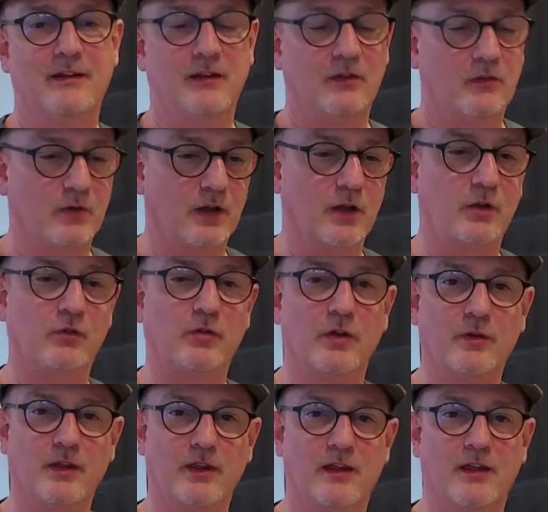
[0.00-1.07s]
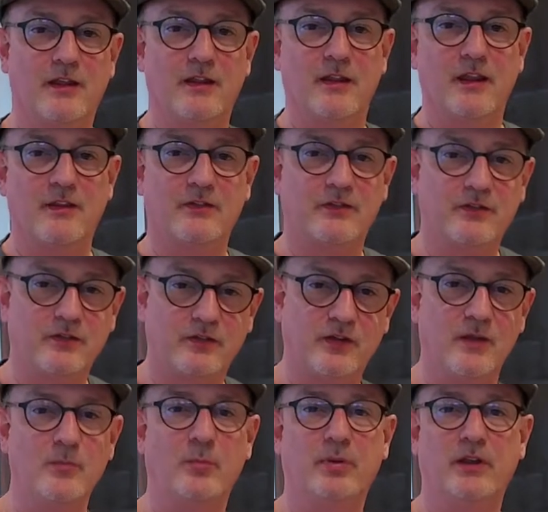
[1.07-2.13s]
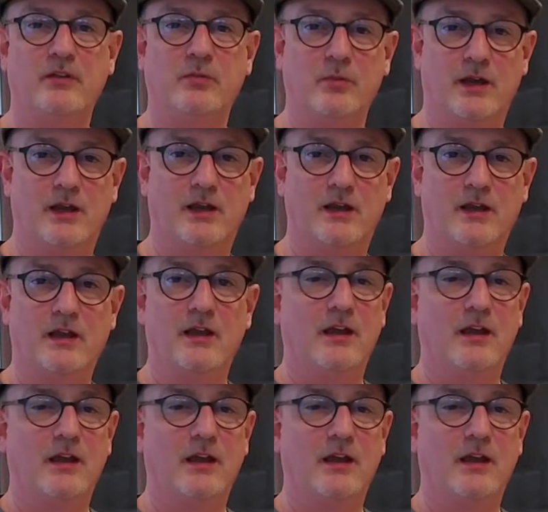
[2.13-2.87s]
So I'm going to show you the simplest way